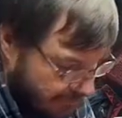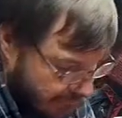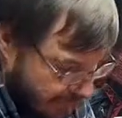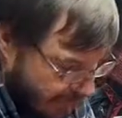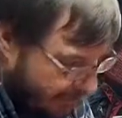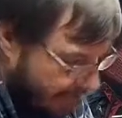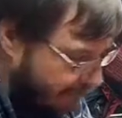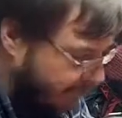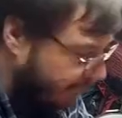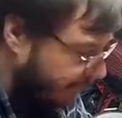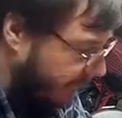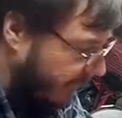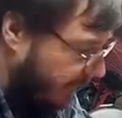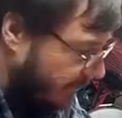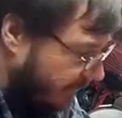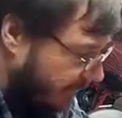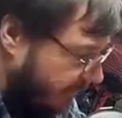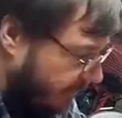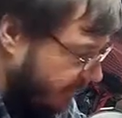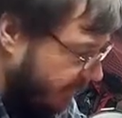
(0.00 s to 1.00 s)
it yet.
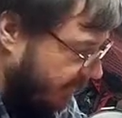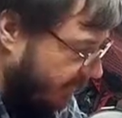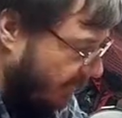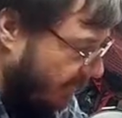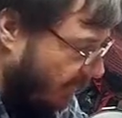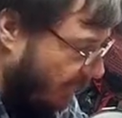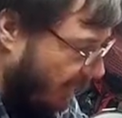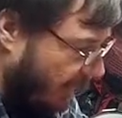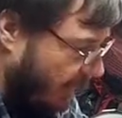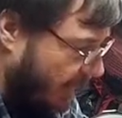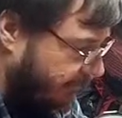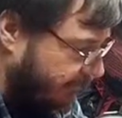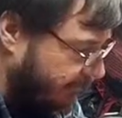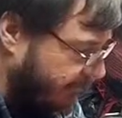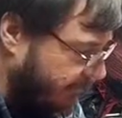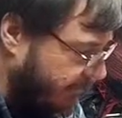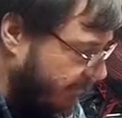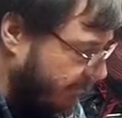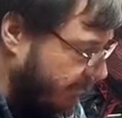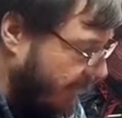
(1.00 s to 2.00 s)
So
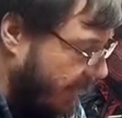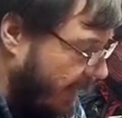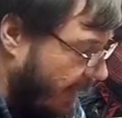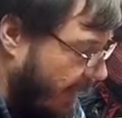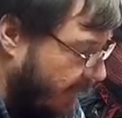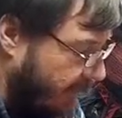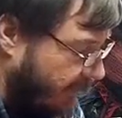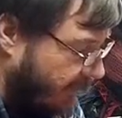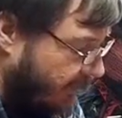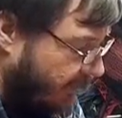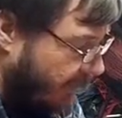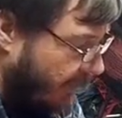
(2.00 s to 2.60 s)
on the